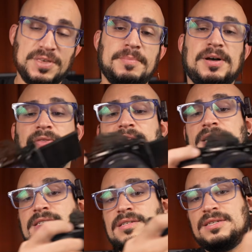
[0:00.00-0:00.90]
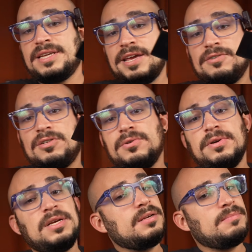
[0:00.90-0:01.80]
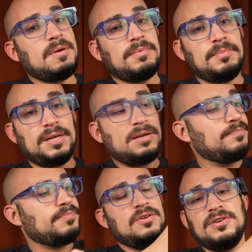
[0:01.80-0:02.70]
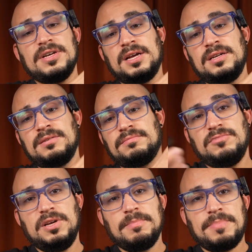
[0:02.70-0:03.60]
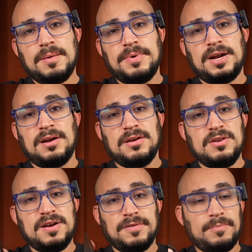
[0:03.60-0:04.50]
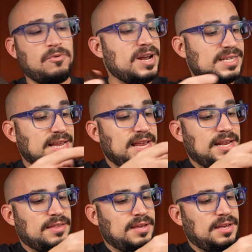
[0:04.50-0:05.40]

thing about this is that you're shooting, blah, blah, blah, you're done, you can pop it out. You don't have to press anything.